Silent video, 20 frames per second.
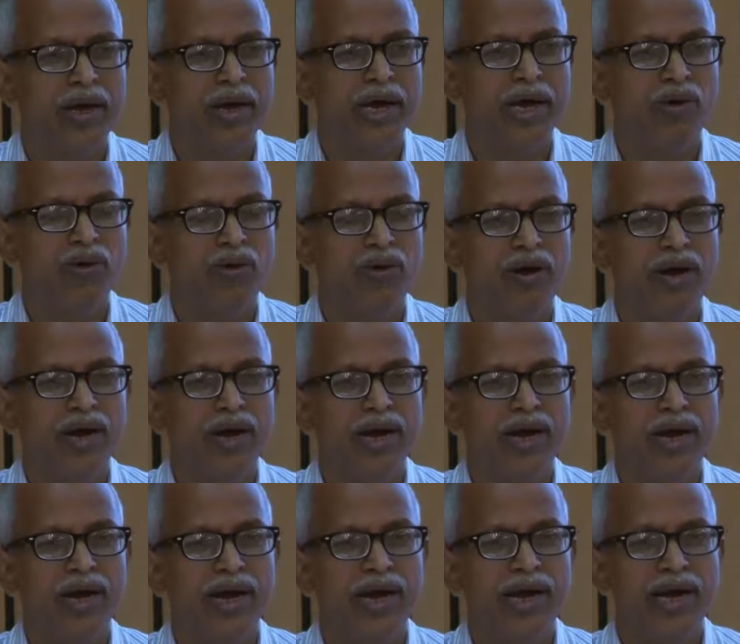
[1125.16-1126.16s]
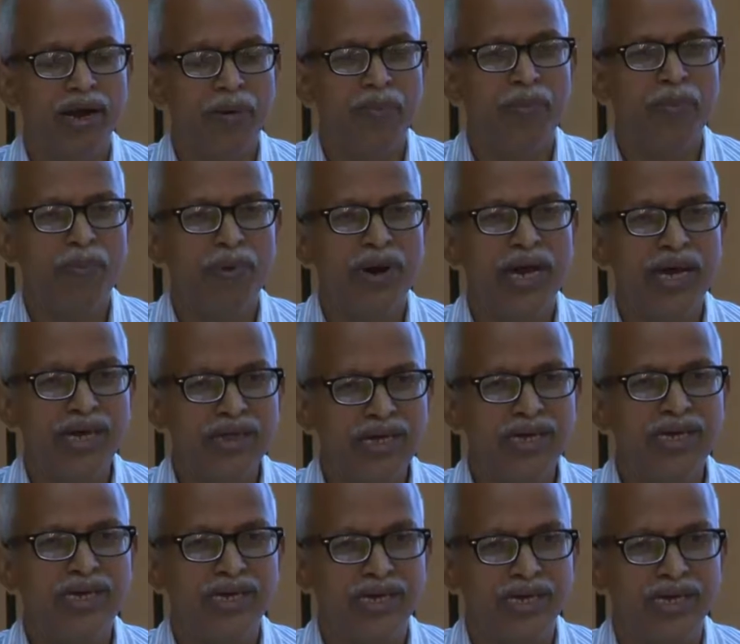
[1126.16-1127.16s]
you know, heat of
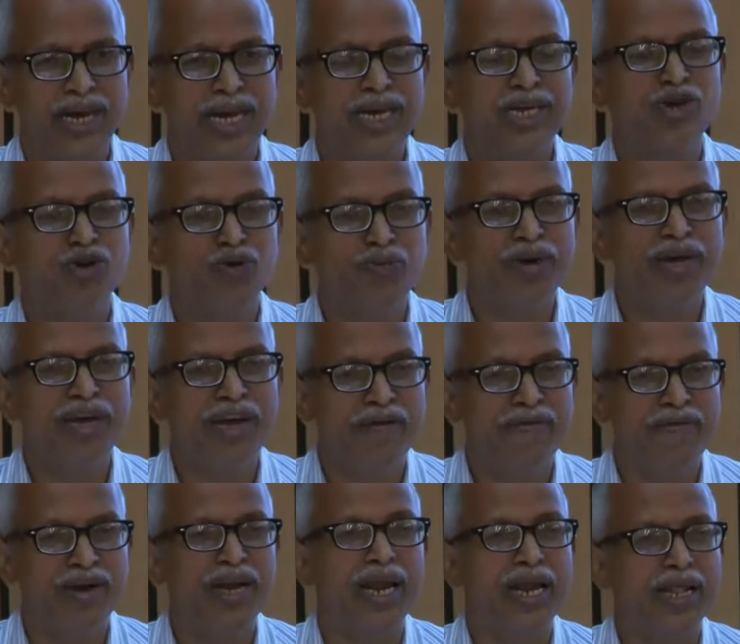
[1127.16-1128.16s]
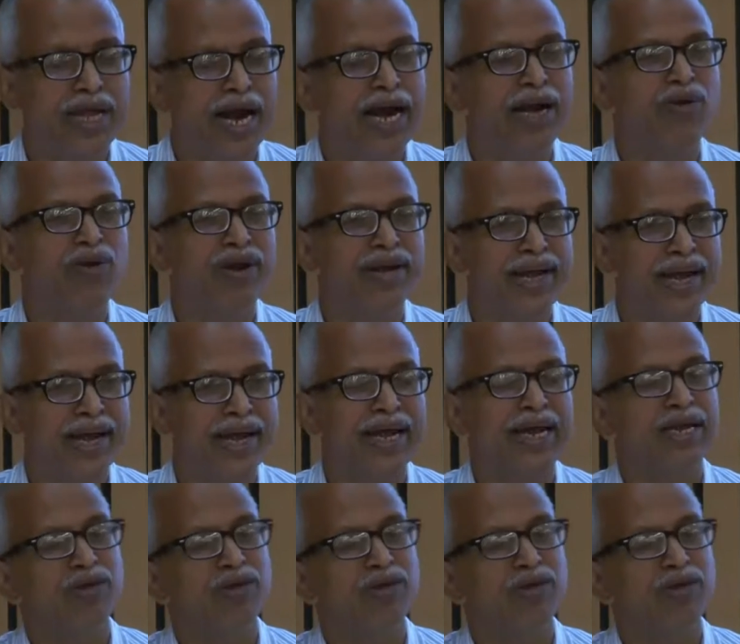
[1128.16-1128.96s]
vaporization has to be given and that will take care.